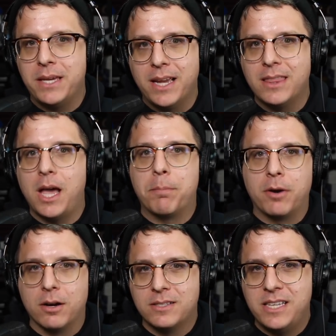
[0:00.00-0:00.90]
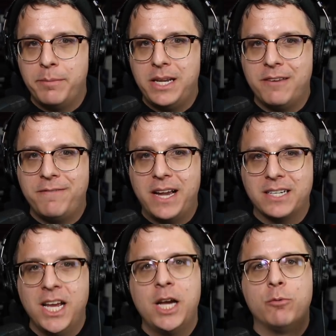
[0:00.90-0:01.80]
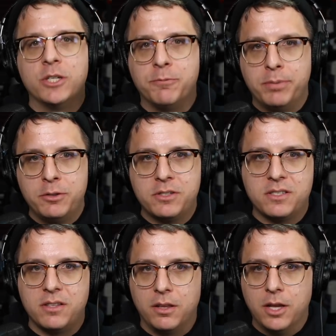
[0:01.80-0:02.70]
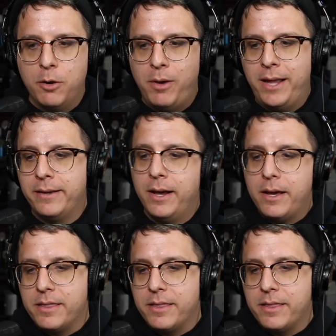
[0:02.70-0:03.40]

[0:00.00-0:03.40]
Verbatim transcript: you get that proximity effect, which boosts the low end.